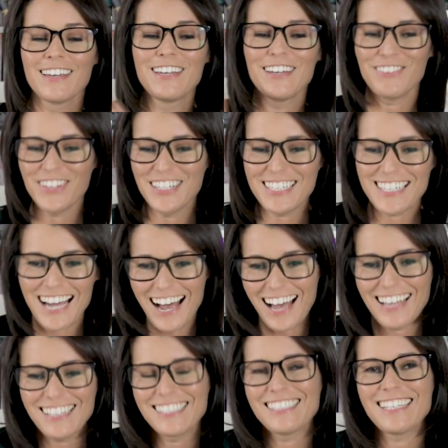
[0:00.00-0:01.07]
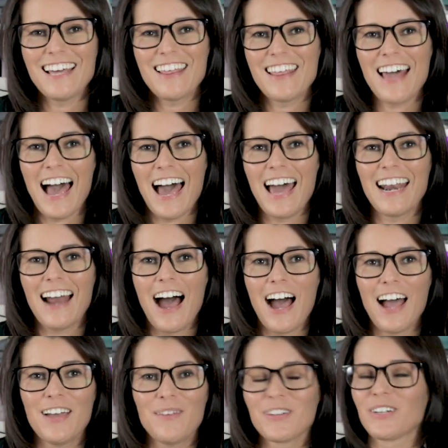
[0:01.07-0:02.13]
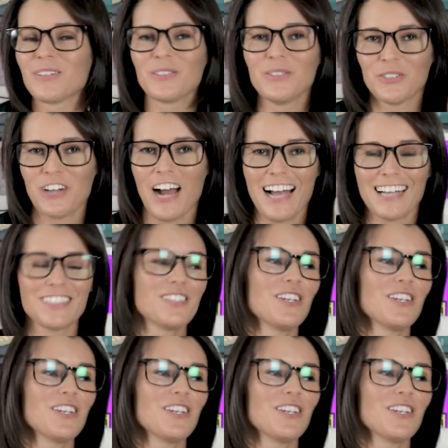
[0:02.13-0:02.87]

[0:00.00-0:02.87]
given to us that I am going to lose track.